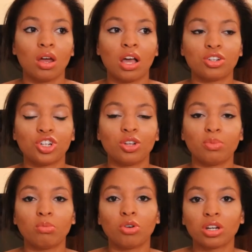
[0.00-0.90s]
I should have
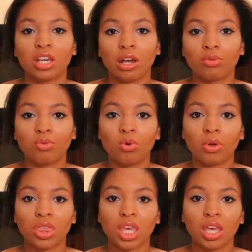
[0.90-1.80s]
been more careful
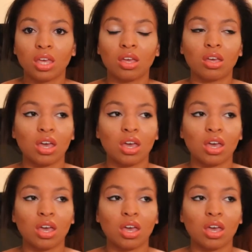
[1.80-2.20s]
with it.